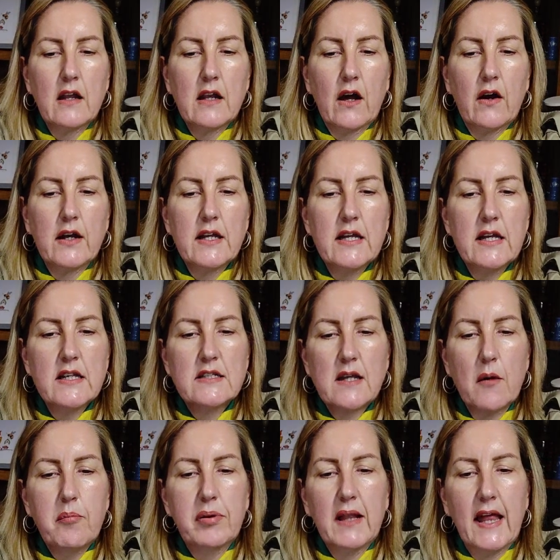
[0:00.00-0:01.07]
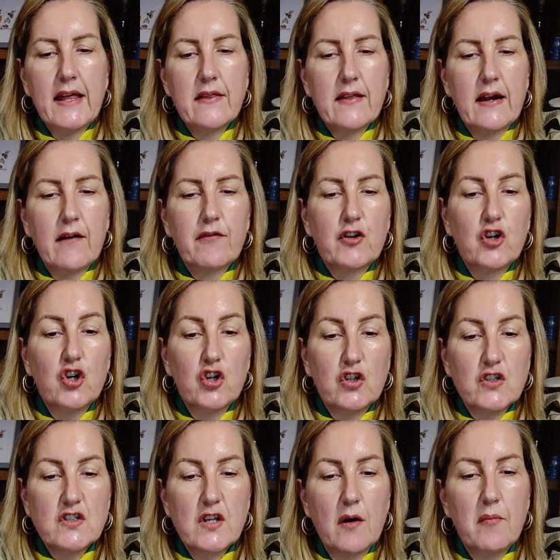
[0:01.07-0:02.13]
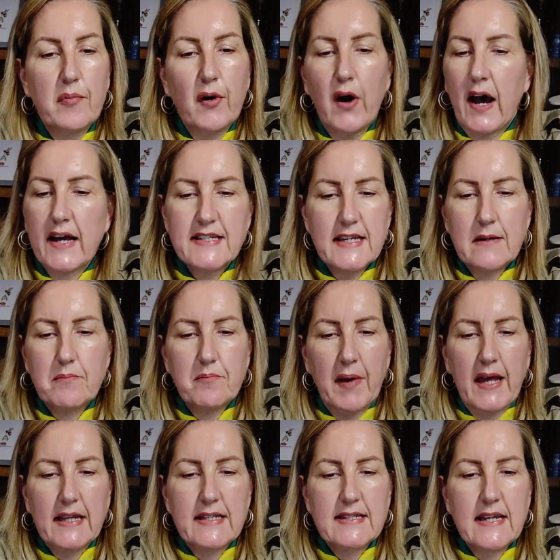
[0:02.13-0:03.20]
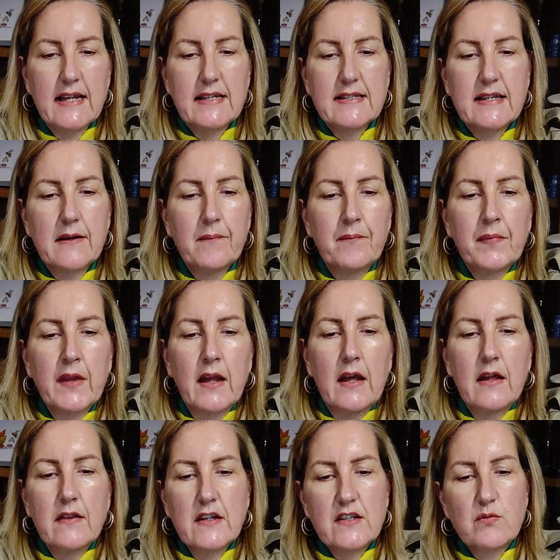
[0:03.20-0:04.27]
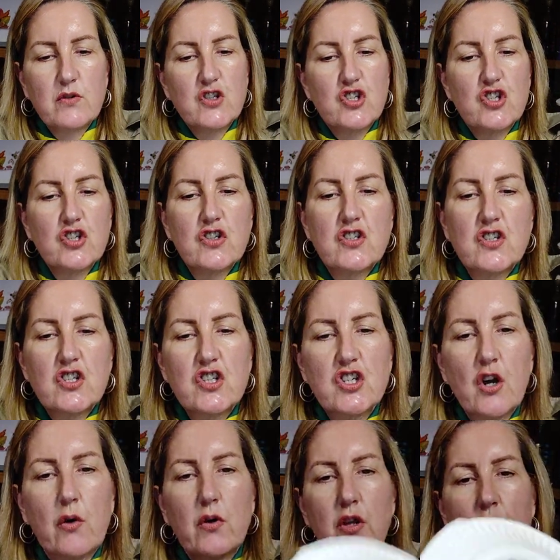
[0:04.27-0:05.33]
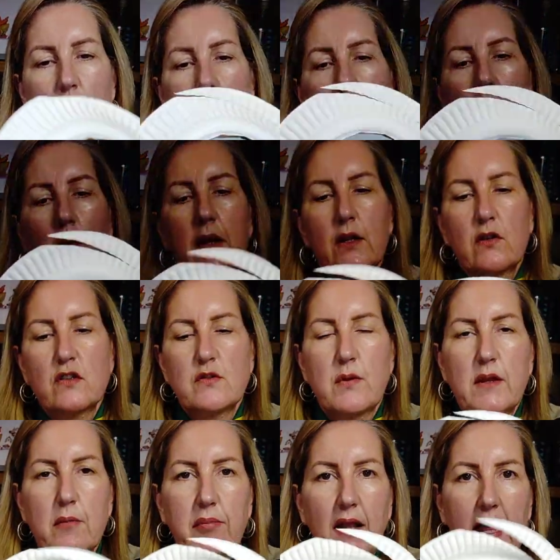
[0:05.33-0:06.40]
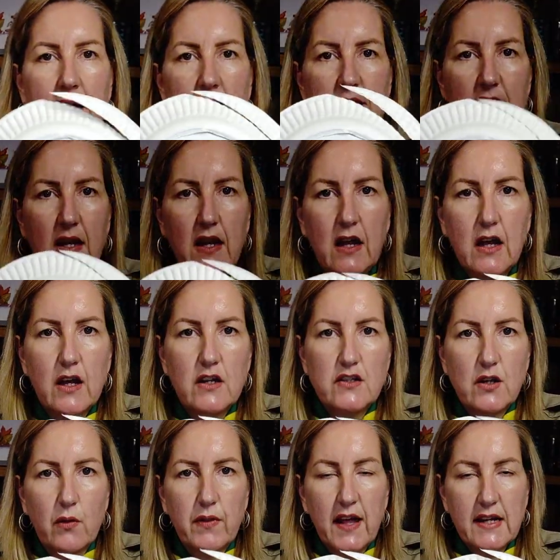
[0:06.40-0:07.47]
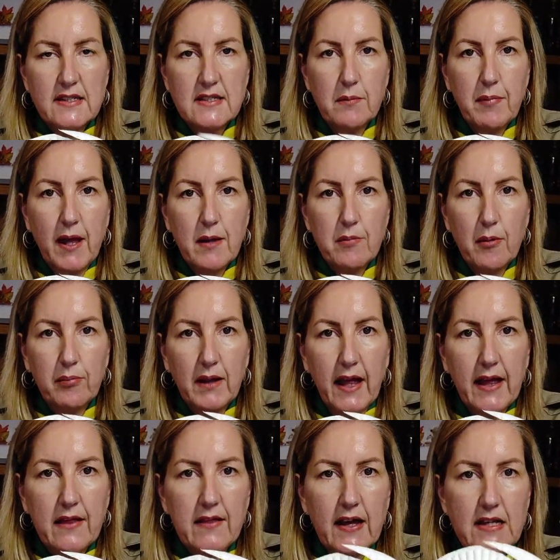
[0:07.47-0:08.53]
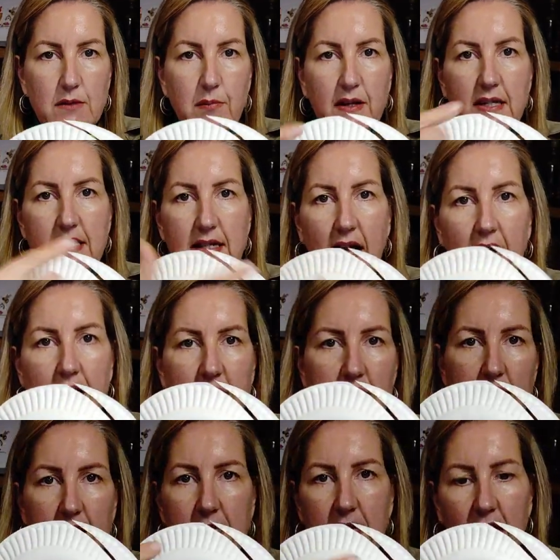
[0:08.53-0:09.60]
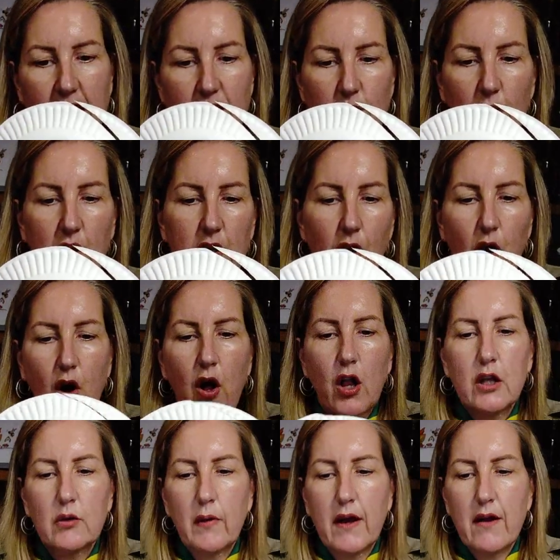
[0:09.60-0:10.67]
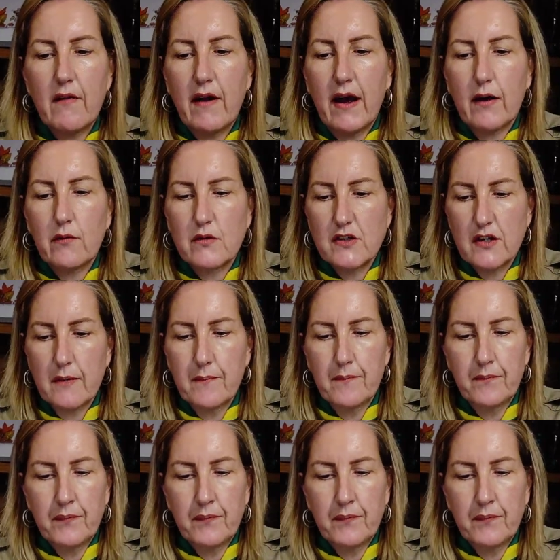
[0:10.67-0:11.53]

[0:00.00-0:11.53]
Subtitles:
Now, here's a plate that I've cut, but I didn't paint it. This was just to show you how it looks with a plate. So that's the paper plate, that's my design I did. I swirled it all the way around.